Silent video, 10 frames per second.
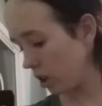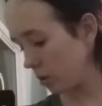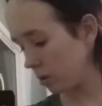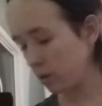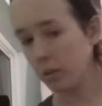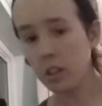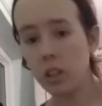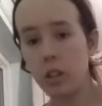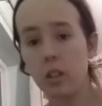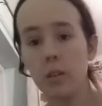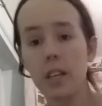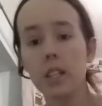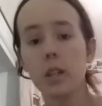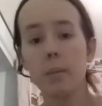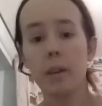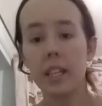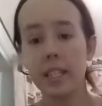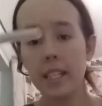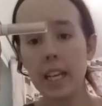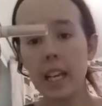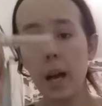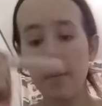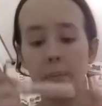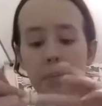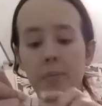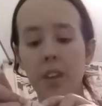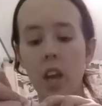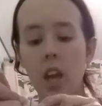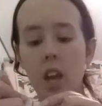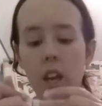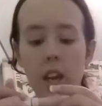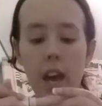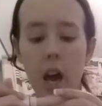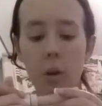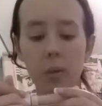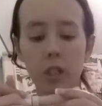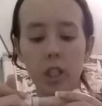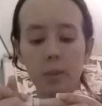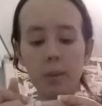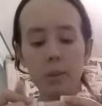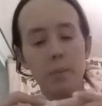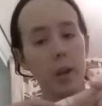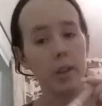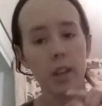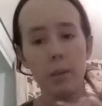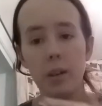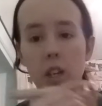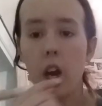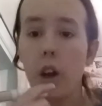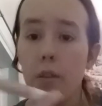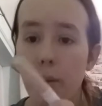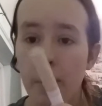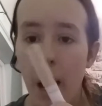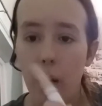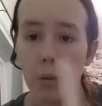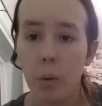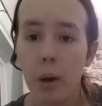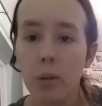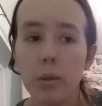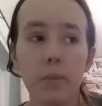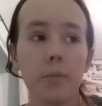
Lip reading: So what am I going to use? Oh yes, I've got my concealer now, which is Miss Beauty, which I got from Pound World.